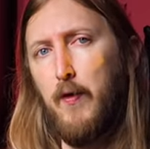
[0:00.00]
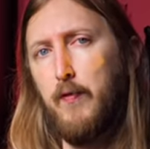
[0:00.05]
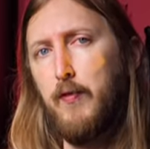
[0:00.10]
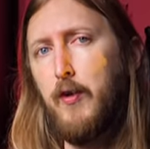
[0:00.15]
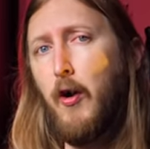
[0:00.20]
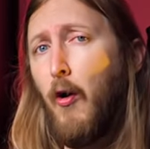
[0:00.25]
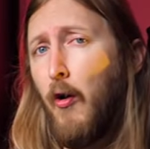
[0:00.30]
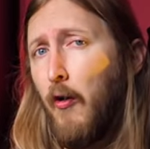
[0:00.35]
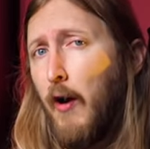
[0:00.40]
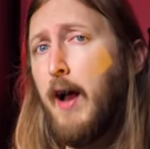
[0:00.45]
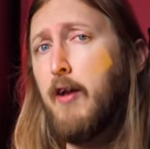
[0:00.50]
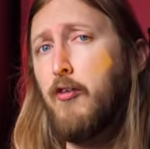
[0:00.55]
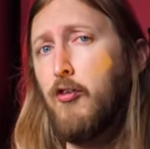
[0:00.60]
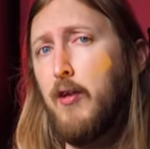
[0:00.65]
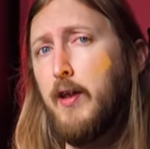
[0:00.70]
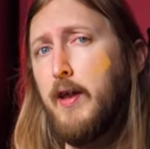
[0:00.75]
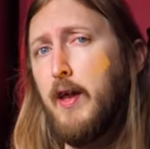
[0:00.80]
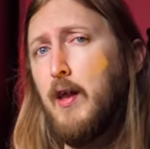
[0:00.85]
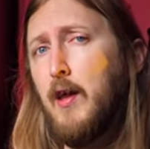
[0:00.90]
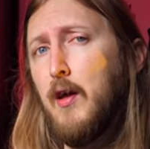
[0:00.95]
There are
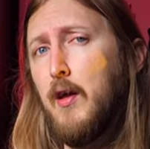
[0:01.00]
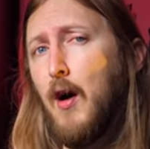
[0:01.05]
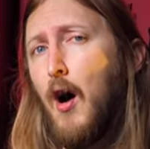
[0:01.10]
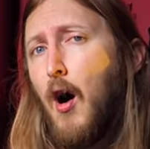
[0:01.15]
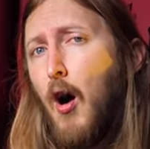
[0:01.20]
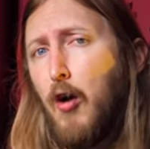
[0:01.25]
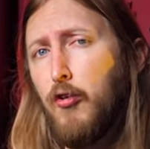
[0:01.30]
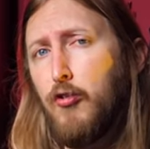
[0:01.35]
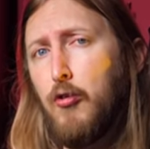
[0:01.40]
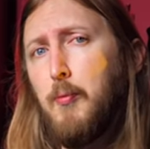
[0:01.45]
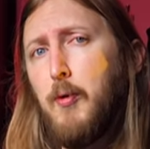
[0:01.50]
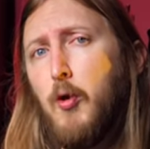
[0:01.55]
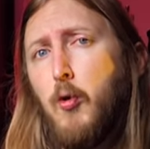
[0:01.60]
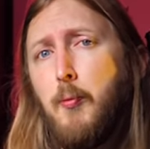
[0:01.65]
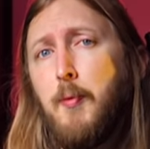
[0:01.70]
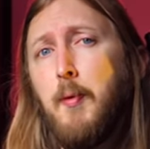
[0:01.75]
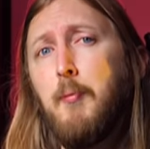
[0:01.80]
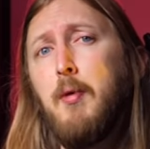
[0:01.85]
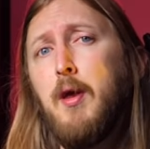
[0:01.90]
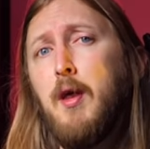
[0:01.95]
actually awesome
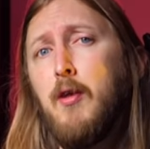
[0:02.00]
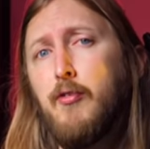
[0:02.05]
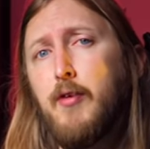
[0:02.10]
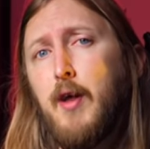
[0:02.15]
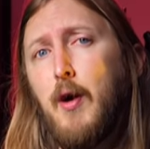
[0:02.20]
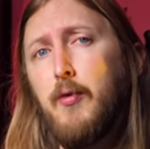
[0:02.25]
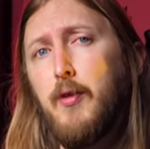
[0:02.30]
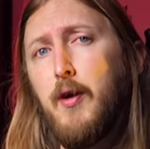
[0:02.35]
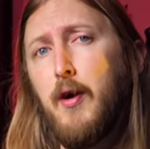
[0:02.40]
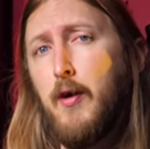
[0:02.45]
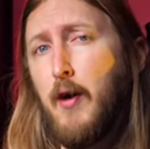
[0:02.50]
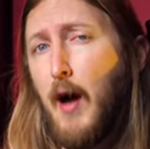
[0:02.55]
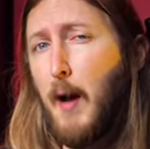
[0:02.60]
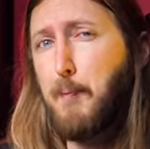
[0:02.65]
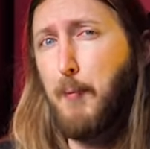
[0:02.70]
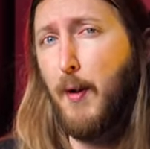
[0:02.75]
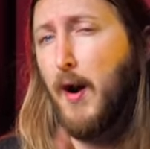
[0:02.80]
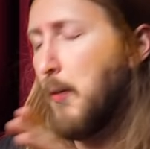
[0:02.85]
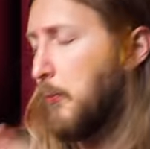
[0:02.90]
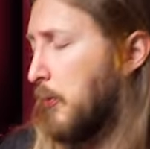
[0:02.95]
human beings out there. I
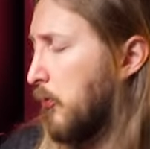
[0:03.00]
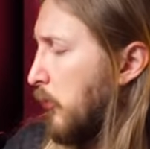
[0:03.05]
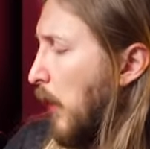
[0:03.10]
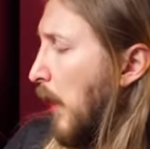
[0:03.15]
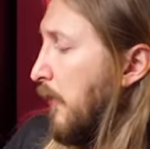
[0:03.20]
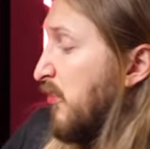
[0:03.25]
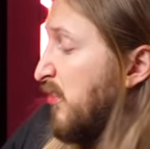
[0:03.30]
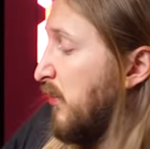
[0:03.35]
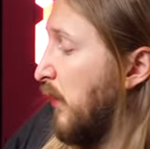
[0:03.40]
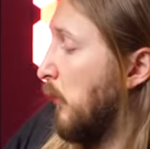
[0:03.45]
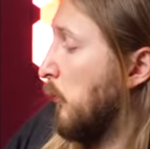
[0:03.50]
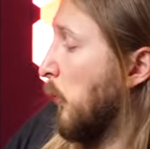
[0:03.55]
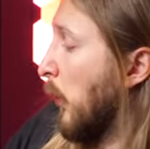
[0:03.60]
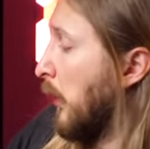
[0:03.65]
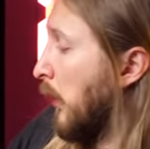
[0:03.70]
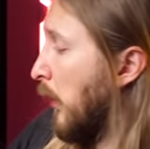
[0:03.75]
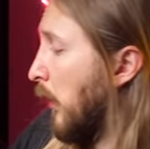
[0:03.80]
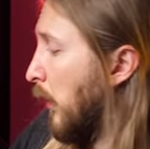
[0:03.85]
promise, I've seen one.